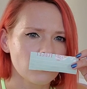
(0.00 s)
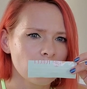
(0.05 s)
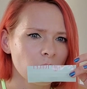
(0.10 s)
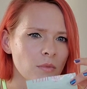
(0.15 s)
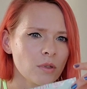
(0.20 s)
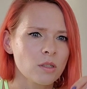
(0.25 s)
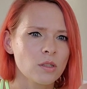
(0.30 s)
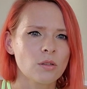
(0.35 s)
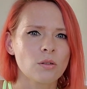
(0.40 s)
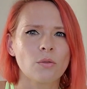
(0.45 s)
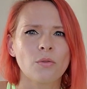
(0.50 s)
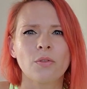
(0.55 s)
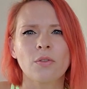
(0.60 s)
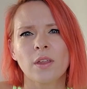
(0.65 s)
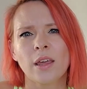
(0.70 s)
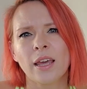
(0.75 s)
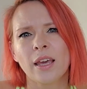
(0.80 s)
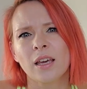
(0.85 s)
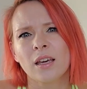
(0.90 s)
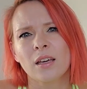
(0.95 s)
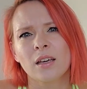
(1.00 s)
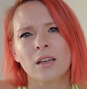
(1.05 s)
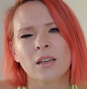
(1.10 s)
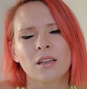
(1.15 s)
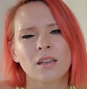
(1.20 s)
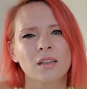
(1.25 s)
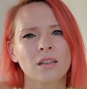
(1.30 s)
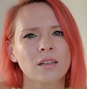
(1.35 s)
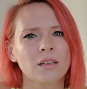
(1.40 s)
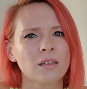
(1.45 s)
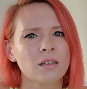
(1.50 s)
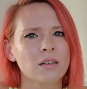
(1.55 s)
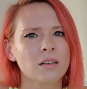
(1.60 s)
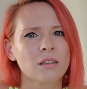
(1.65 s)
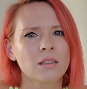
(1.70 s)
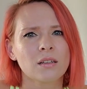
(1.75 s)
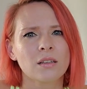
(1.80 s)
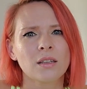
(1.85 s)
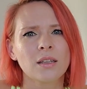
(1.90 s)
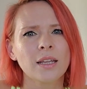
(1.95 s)
So think
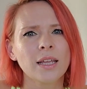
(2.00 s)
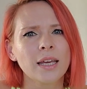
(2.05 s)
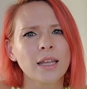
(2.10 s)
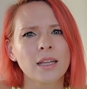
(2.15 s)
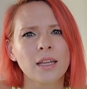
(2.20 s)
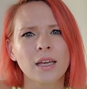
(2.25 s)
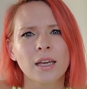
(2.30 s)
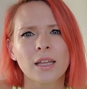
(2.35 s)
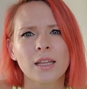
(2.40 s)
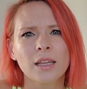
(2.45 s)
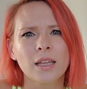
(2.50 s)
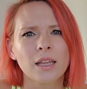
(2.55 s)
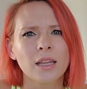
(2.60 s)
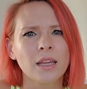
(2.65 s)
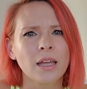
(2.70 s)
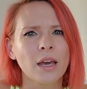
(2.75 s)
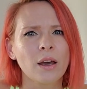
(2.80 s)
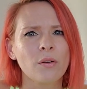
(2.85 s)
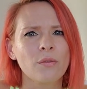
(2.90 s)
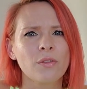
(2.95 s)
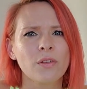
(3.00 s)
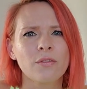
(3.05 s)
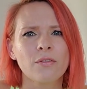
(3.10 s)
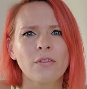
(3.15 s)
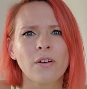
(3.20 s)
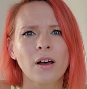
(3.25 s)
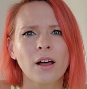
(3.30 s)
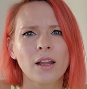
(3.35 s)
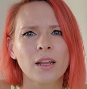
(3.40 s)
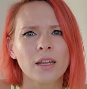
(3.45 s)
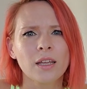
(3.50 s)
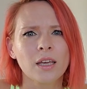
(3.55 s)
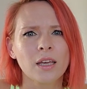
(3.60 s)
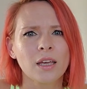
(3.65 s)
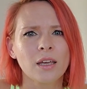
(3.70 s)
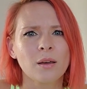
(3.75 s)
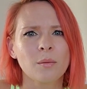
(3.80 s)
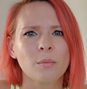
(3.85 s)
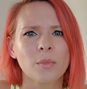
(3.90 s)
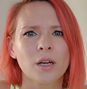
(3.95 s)
lily of the
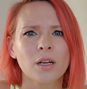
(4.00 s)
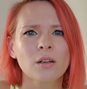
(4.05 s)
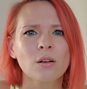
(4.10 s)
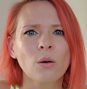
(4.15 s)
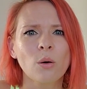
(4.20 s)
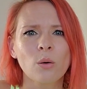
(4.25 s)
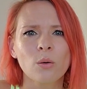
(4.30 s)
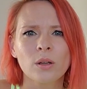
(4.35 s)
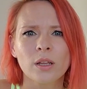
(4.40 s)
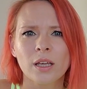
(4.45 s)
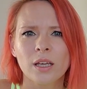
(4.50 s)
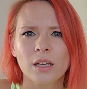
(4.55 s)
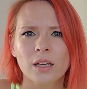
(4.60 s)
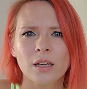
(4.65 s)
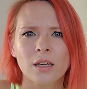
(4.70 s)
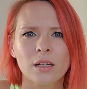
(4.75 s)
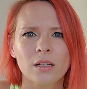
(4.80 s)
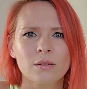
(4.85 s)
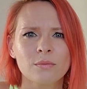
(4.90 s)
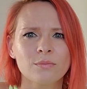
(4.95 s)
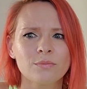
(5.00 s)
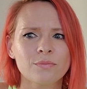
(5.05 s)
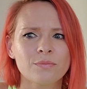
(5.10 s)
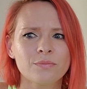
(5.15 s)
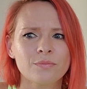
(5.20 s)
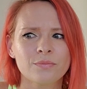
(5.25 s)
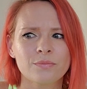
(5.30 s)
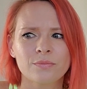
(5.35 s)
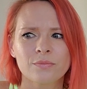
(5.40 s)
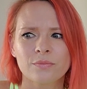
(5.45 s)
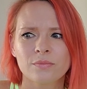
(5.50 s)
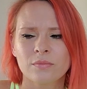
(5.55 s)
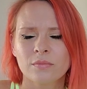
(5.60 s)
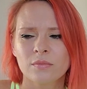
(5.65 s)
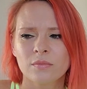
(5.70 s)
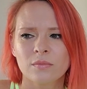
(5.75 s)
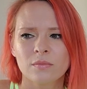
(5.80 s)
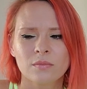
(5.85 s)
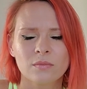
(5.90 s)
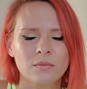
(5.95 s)
valley, magnolia,
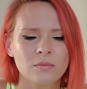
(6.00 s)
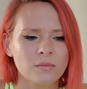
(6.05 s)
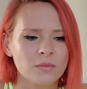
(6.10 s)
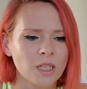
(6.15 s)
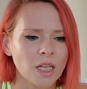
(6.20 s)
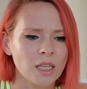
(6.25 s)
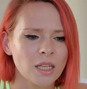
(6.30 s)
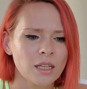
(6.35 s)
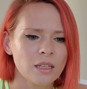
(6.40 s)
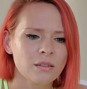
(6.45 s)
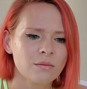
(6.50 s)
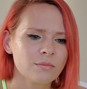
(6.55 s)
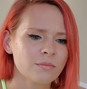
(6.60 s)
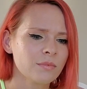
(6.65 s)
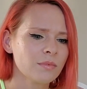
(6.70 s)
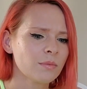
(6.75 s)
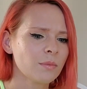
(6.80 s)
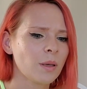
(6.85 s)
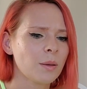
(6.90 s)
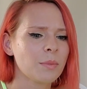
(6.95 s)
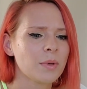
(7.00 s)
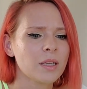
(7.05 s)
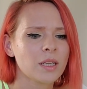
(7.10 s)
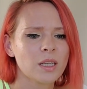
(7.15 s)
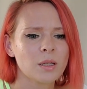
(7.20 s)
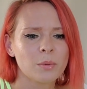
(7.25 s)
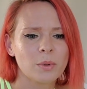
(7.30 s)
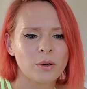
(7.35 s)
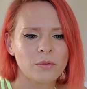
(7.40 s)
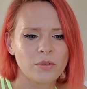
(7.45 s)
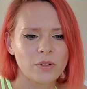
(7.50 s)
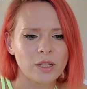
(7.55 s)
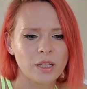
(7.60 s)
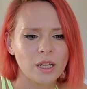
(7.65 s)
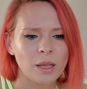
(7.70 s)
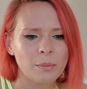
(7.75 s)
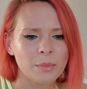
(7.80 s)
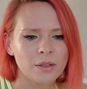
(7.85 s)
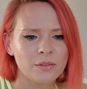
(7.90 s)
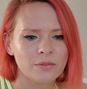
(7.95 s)
maybe a little bit of a
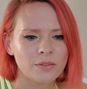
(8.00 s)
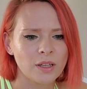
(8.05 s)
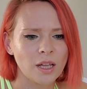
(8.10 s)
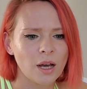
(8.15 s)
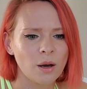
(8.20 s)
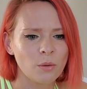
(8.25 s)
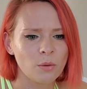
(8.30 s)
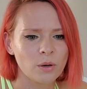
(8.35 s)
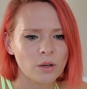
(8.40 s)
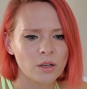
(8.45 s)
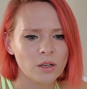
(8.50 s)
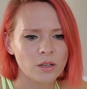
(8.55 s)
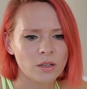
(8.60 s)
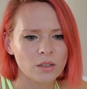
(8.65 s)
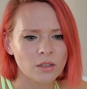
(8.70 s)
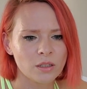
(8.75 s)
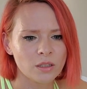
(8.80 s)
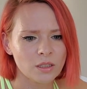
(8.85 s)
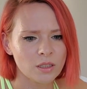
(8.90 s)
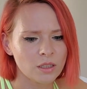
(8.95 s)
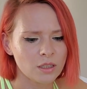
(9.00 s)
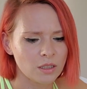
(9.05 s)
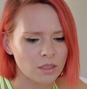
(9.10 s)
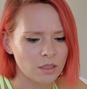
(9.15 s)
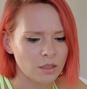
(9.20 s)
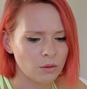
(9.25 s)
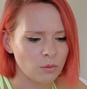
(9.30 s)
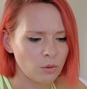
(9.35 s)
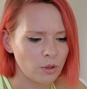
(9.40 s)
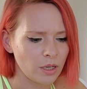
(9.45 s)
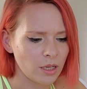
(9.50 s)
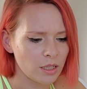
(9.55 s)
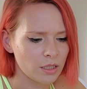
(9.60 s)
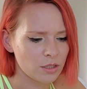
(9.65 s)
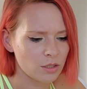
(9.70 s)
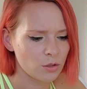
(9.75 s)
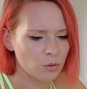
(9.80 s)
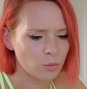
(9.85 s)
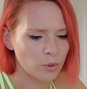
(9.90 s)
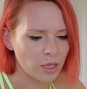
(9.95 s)
lemon flower. What
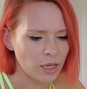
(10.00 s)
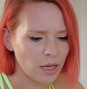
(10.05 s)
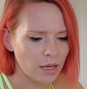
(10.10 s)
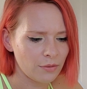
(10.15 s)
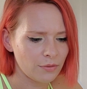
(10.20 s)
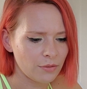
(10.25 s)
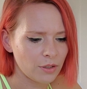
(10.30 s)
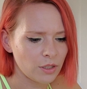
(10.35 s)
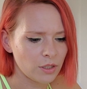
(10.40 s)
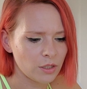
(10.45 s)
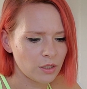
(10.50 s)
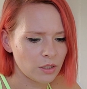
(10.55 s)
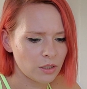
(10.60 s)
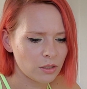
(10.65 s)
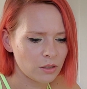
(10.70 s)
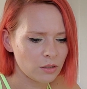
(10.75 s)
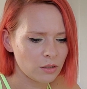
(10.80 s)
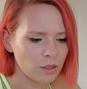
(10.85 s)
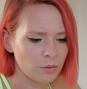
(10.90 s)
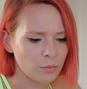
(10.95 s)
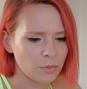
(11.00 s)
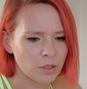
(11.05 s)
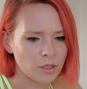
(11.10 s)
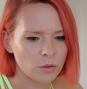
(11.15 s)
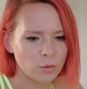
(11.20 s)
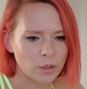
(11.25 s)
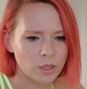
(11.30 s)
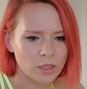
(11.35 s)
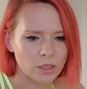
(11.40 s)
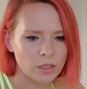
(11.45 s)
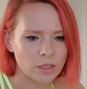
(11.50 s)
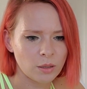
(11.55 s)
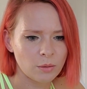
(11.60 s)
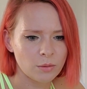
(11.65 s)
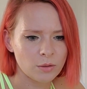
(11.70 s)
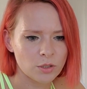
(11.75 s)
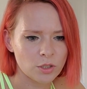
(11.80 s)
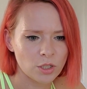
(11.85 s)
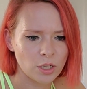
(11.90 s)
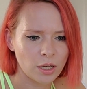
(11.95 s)
else do we have here? Let me quickly
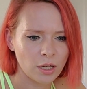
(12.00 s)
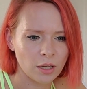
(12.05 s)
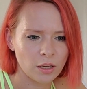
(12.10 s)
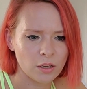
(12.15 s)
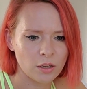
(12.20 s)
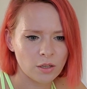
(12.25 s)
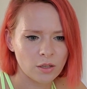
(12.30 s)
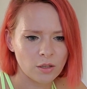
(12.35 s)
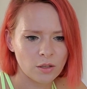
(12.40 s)
double check.